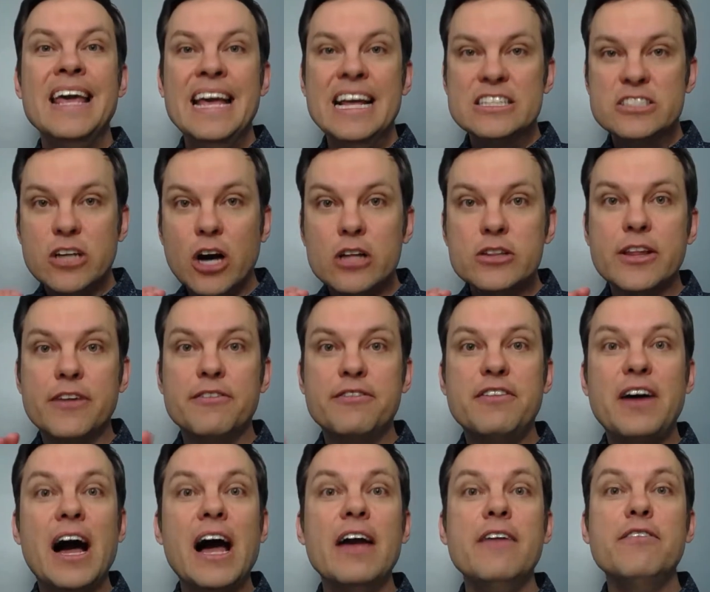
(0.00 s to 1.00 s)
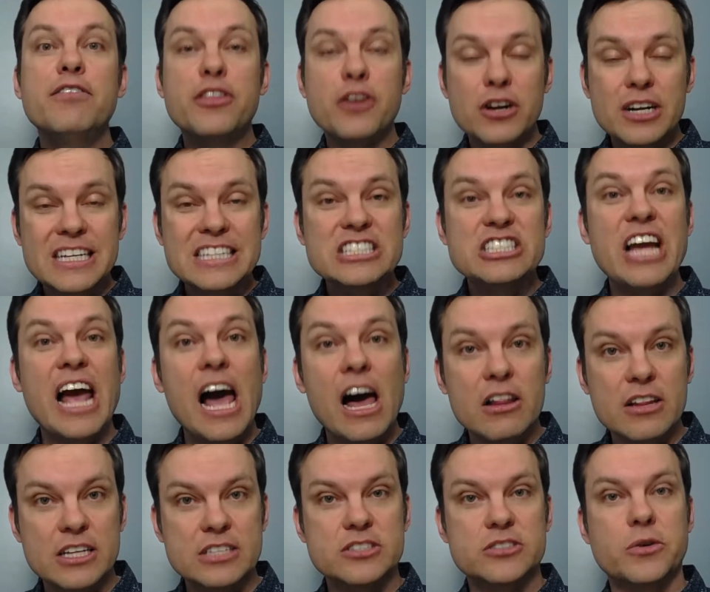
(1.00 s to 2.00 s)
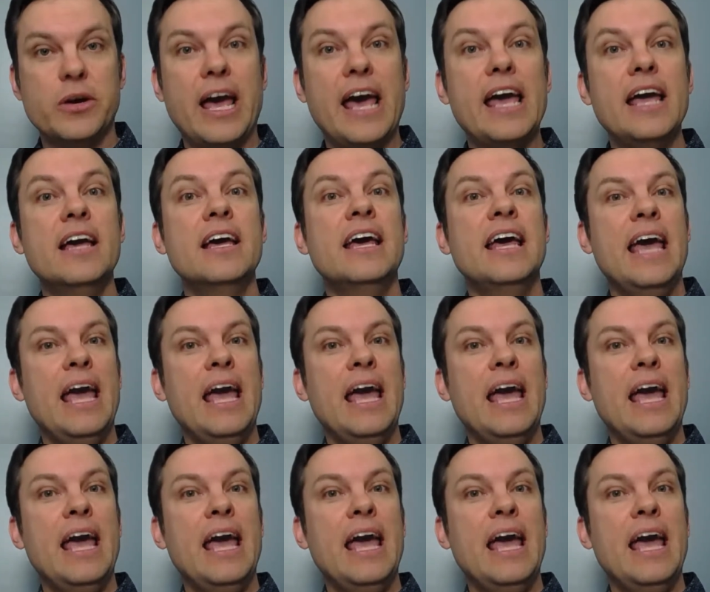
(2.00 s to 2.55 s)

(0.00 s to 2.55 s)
It's called the 530 Challenge, okay?